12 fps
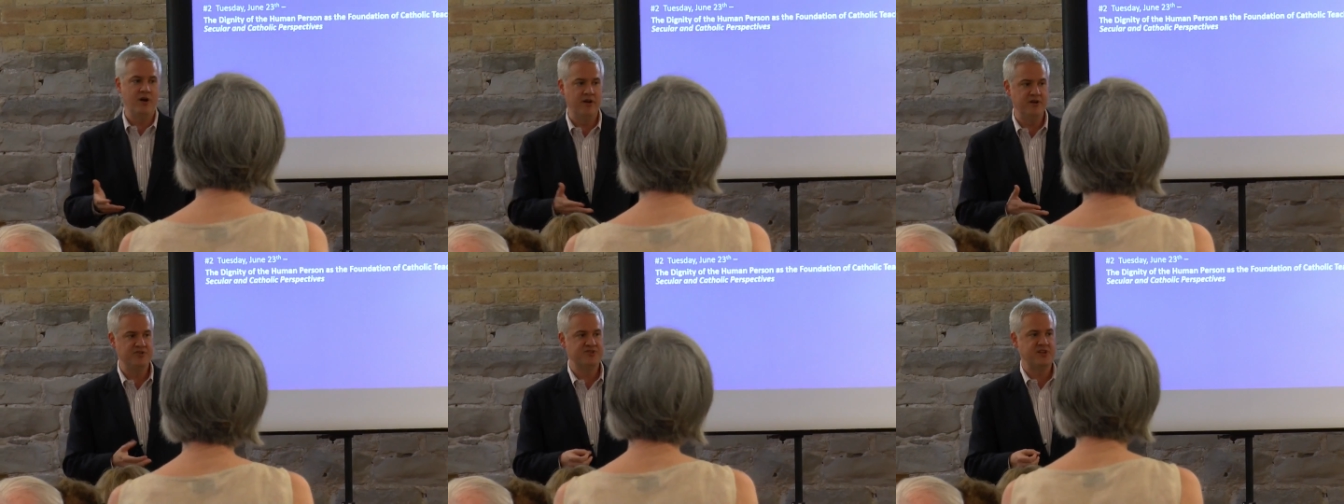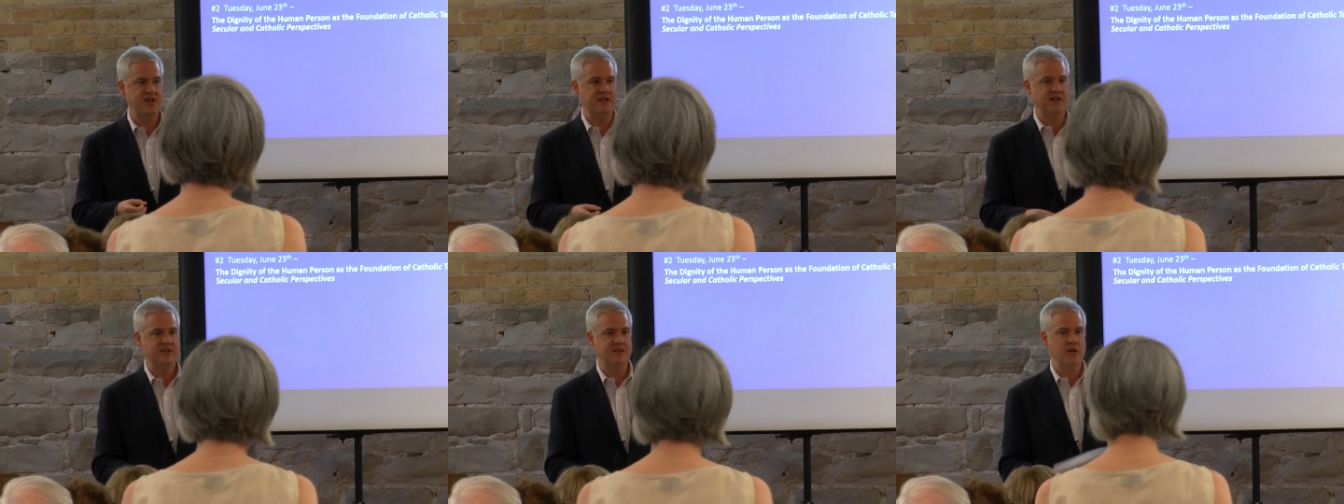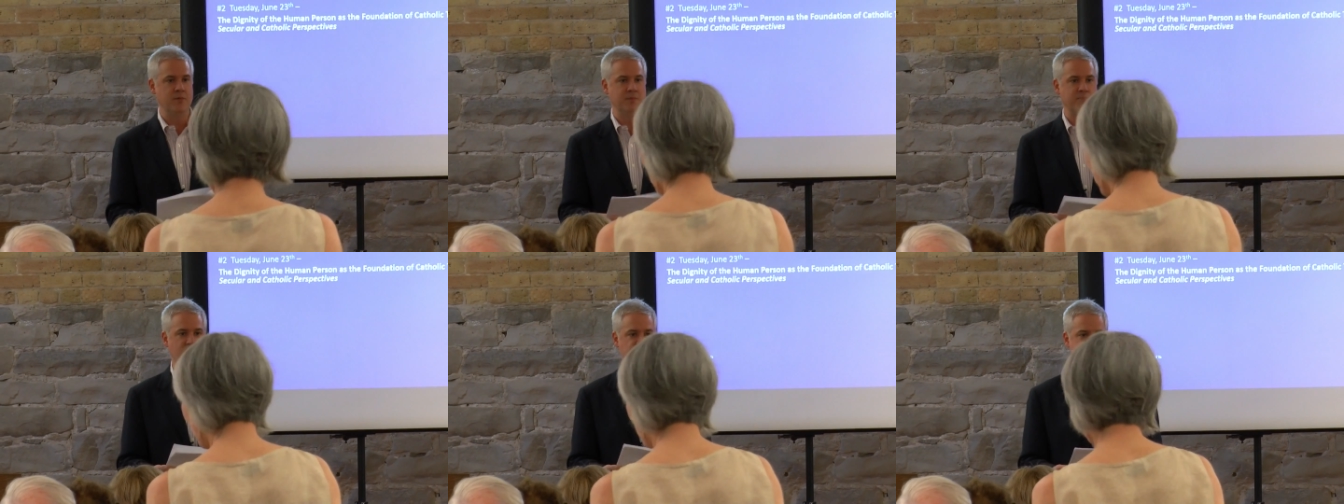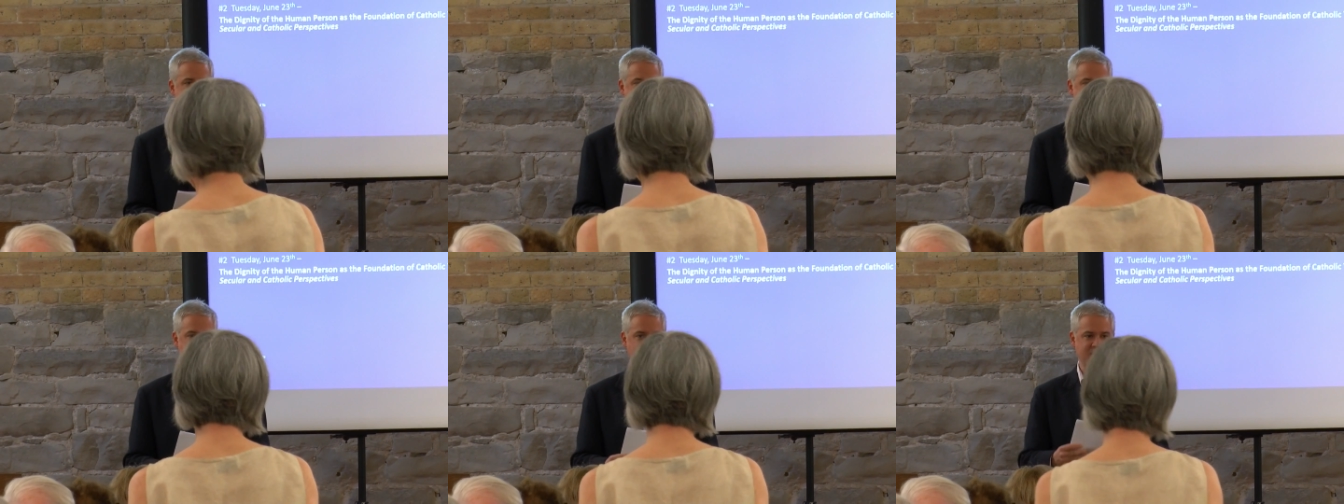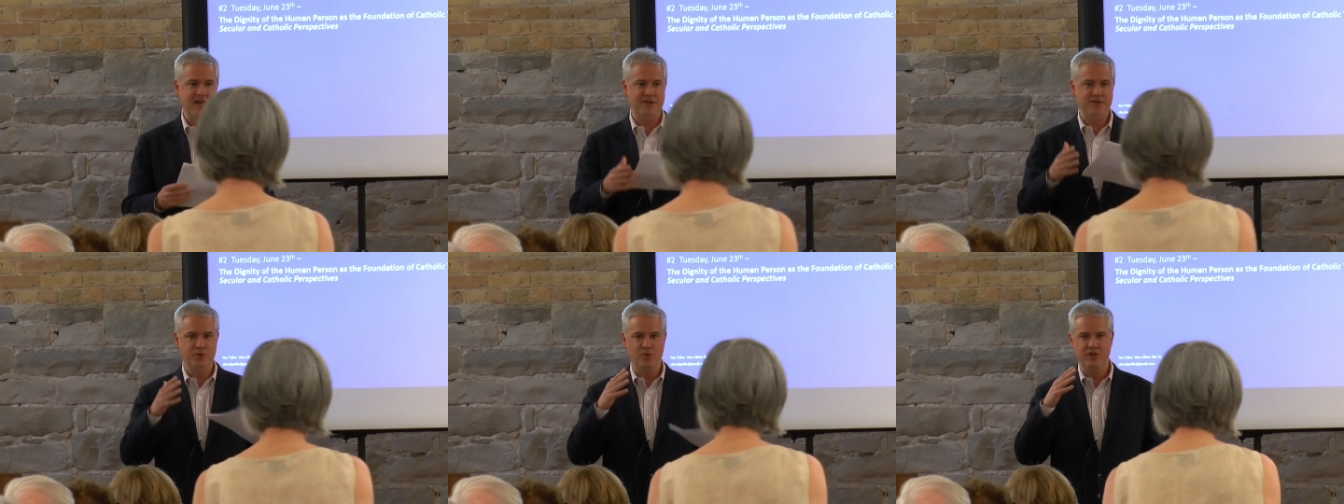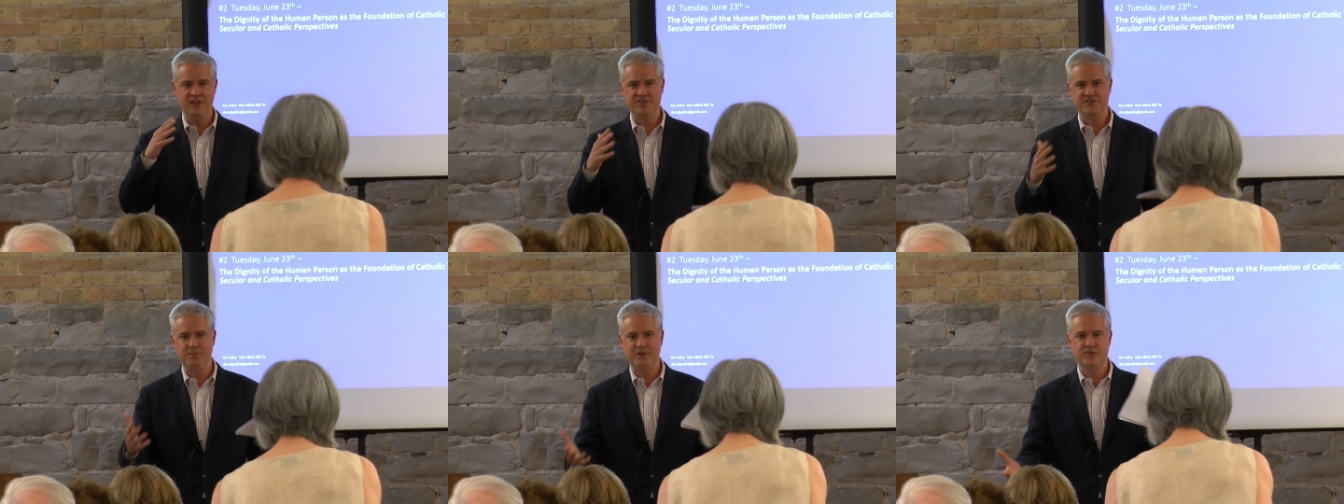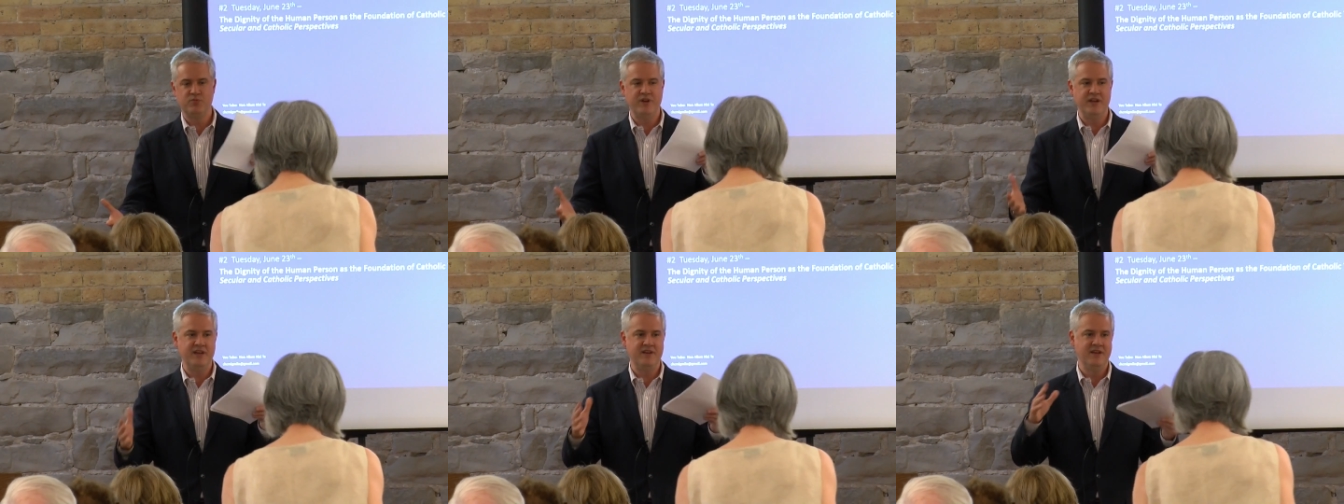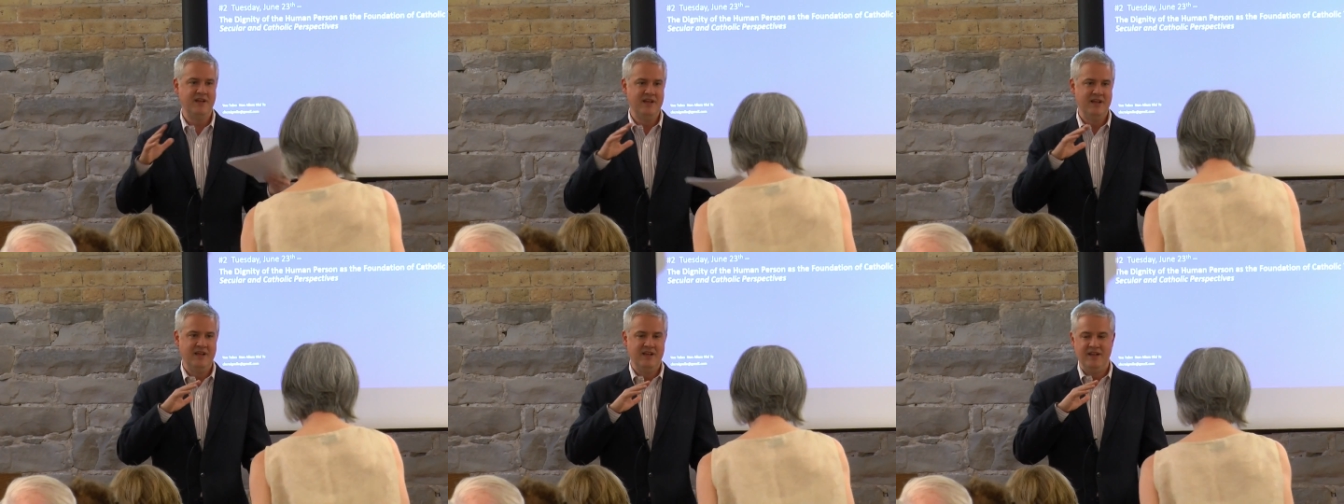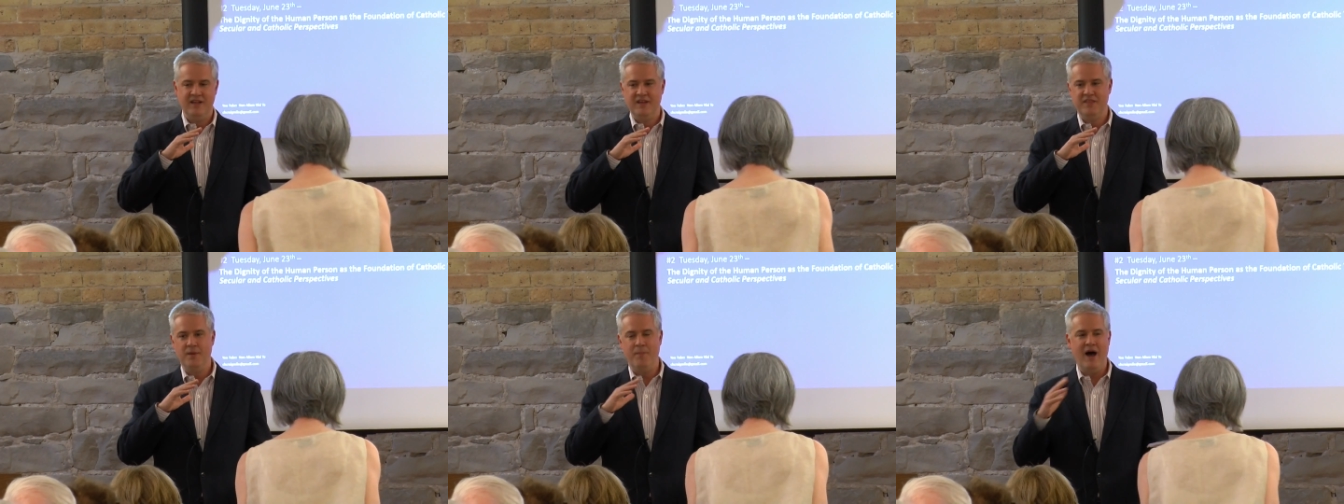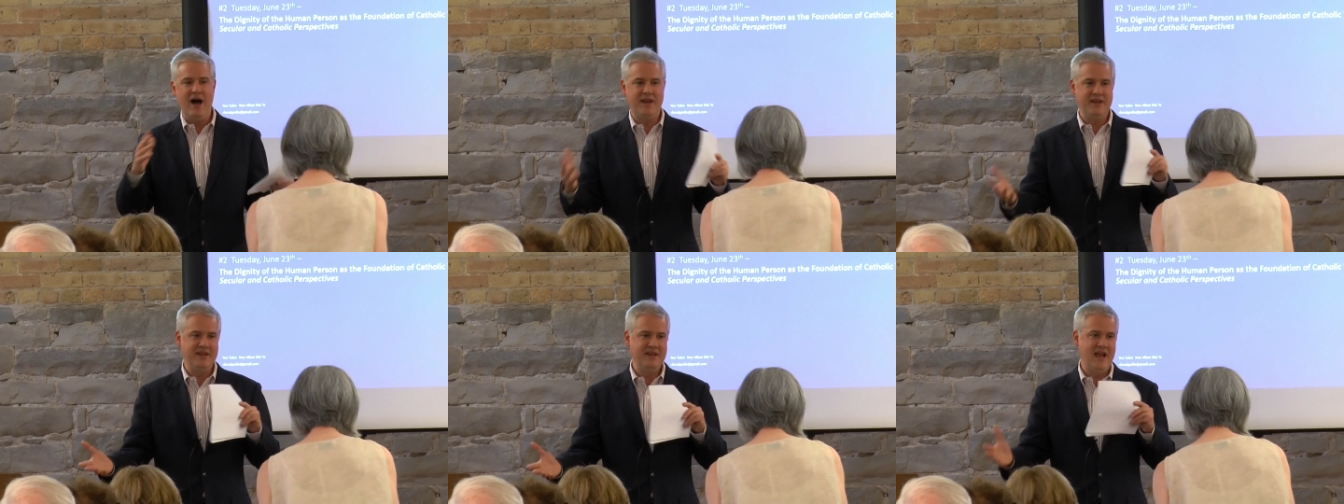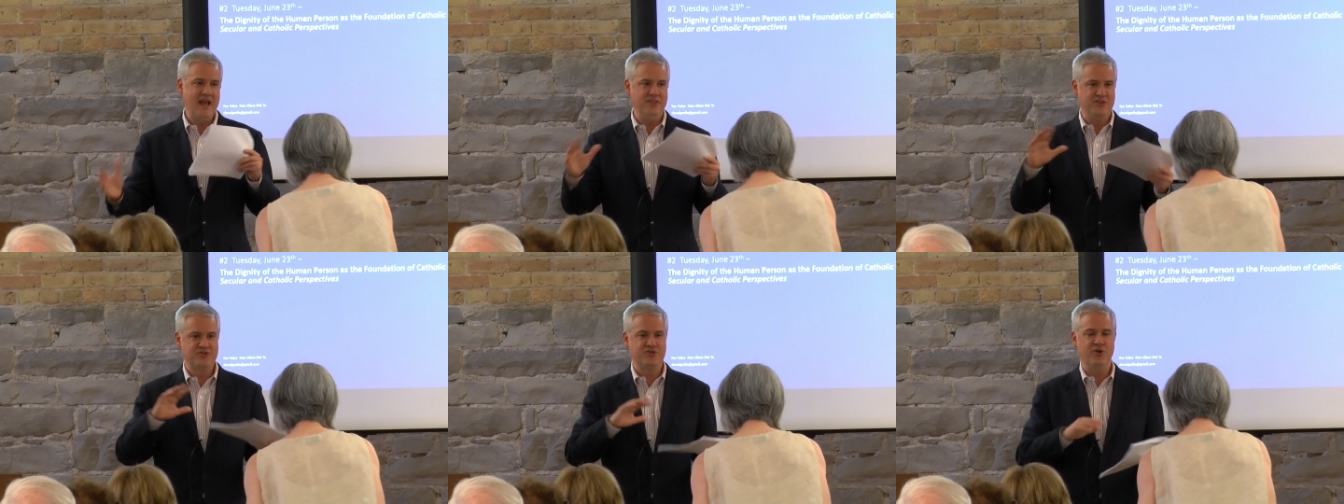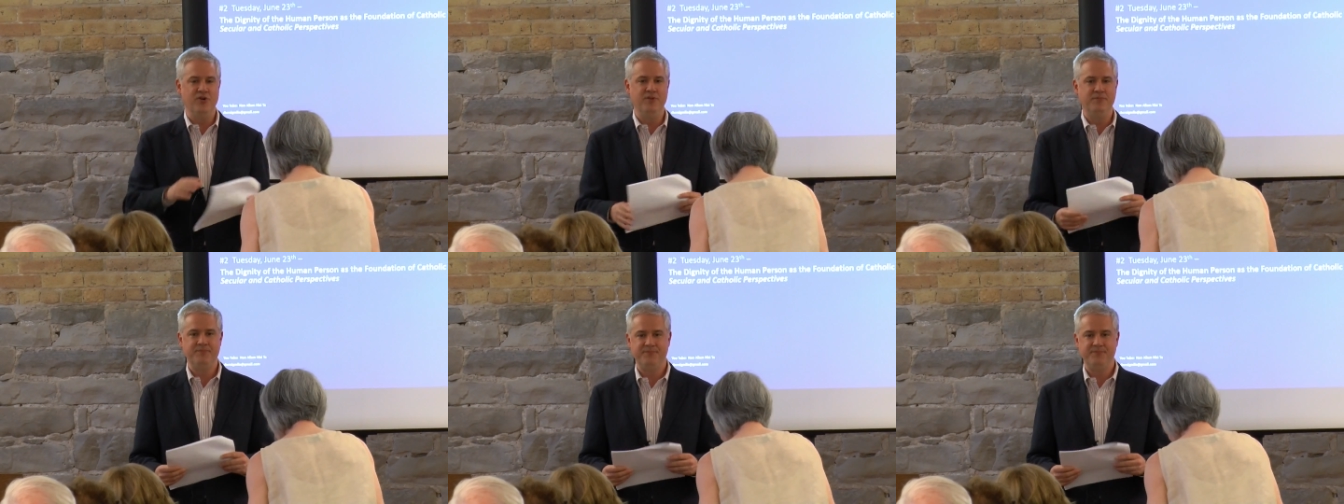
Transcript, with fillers: our understanding of the human person. That dualism between the body and the soul.